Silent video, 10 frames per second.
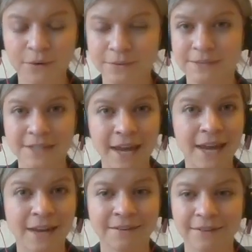
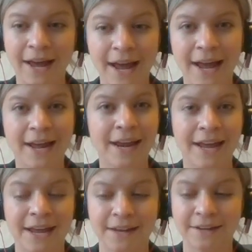say hi
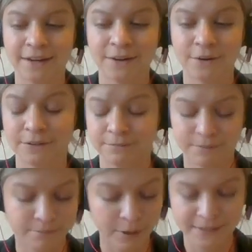and or
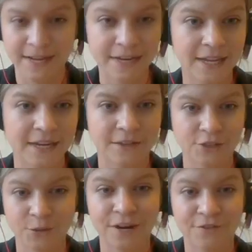post that in and
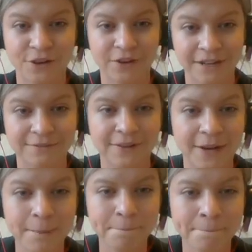do whatever you need,
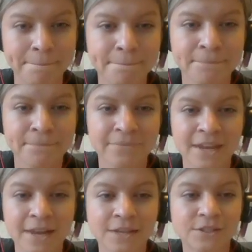okay?
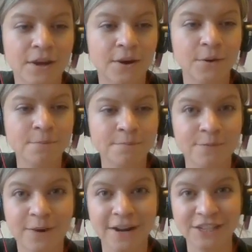So
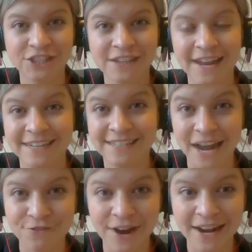we're going to just kind of
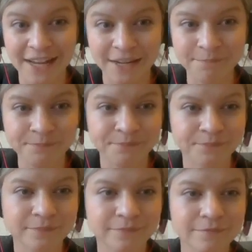dive right in,
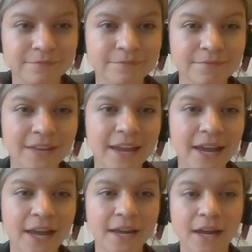
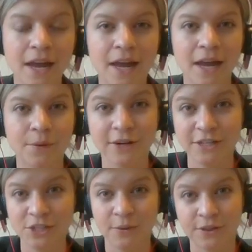and we're going to
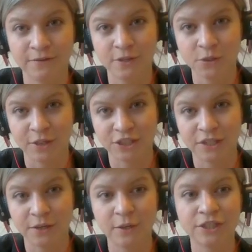start with the first
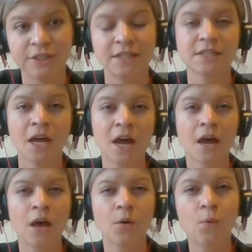question, which is,
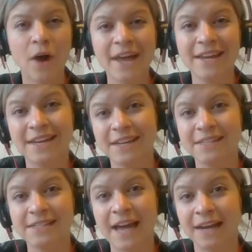what
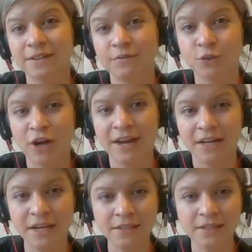is active dried
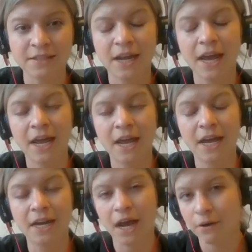yeast
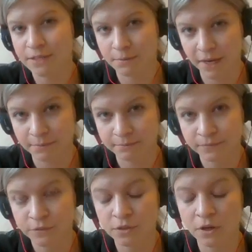and how is it made?
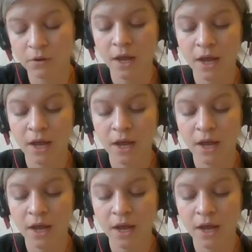So